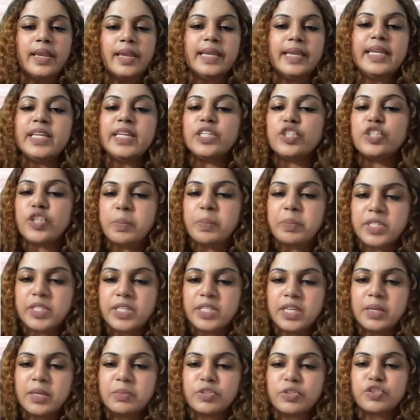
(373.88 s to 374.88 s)
Leadership
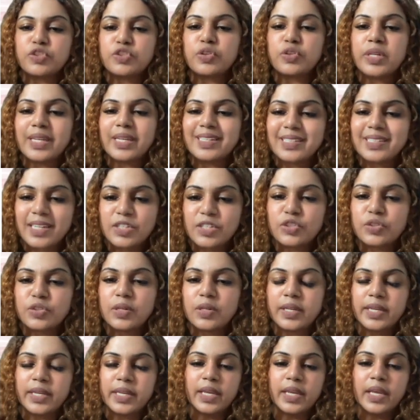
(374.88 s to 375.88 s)
teams should
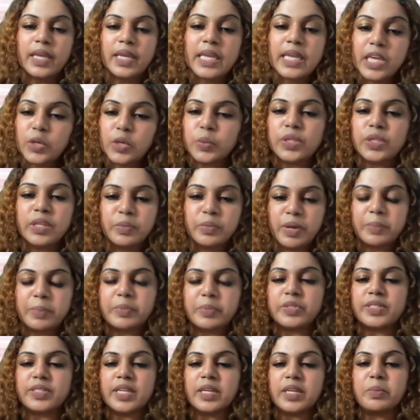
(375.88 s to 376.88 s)
essentially equally
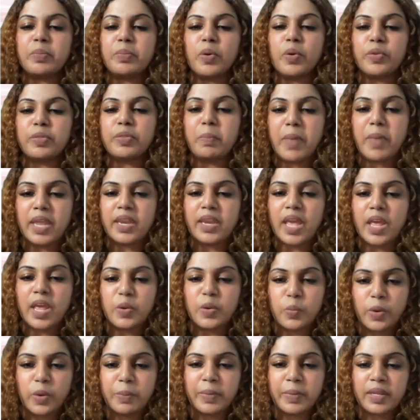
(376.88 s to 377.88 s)
represent both men
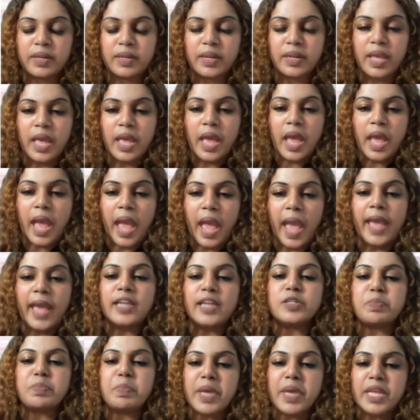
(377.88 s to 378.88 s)
and women,
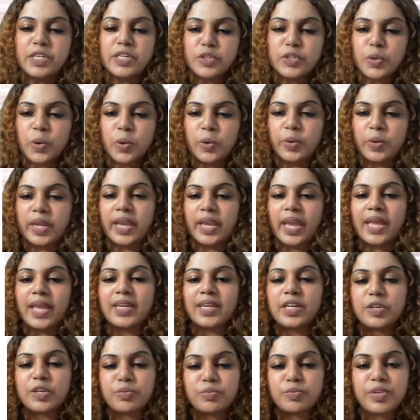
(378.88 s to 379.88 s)
and mentoring
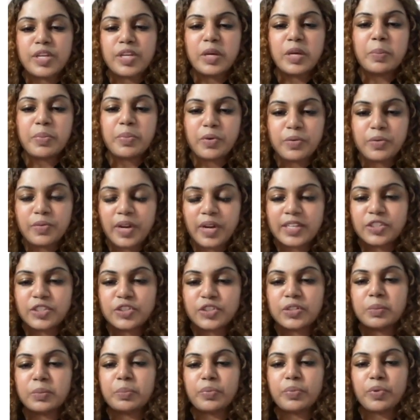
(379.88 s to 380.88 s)
and career
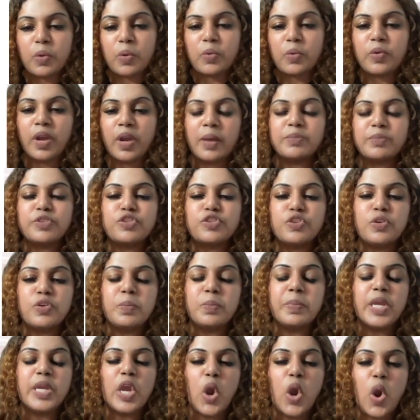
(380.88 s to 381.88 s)
progression programs
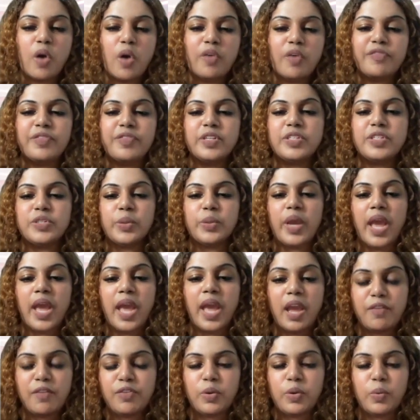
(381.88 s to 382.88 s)
should be offered to
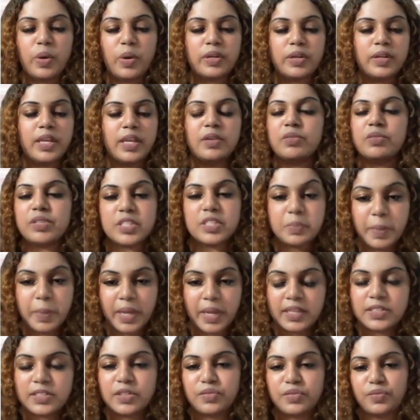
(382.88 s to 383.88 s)
everyone,
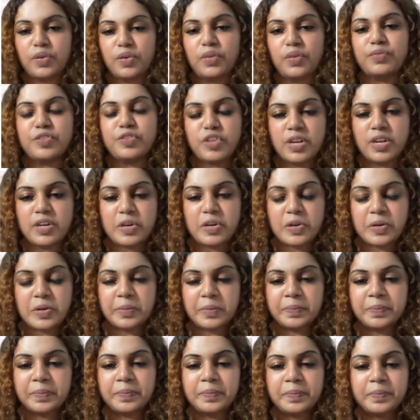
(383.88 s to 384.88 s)
irrespective of
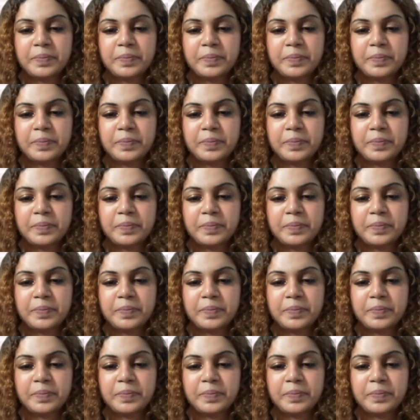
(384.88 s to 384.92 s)
gender.